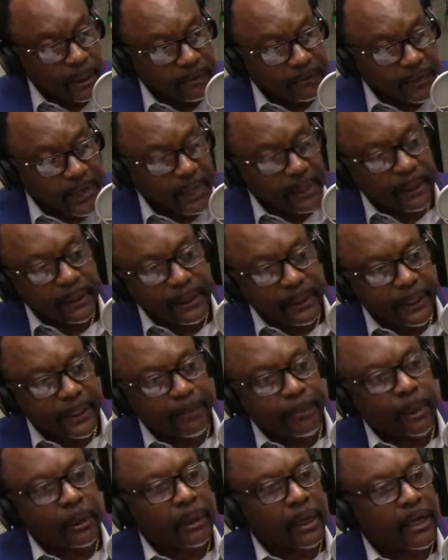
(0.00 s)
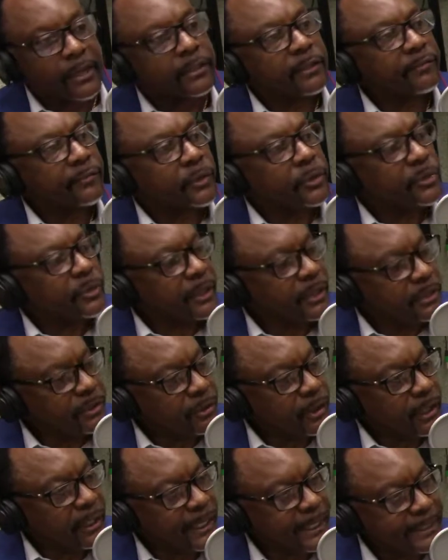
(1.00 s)
file a claim on loss of use because
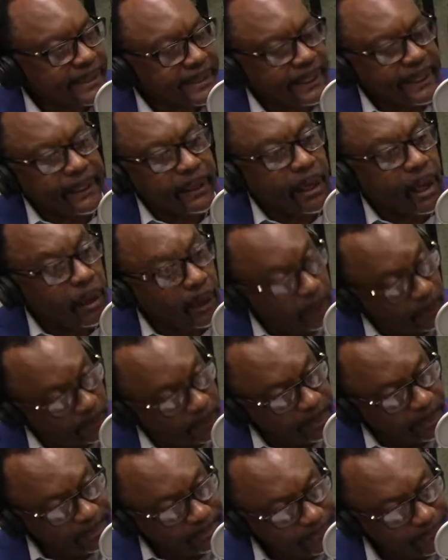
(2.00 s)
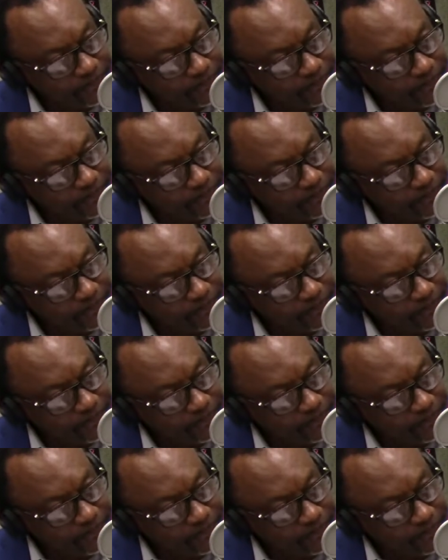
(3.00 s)
you cannot stay in the home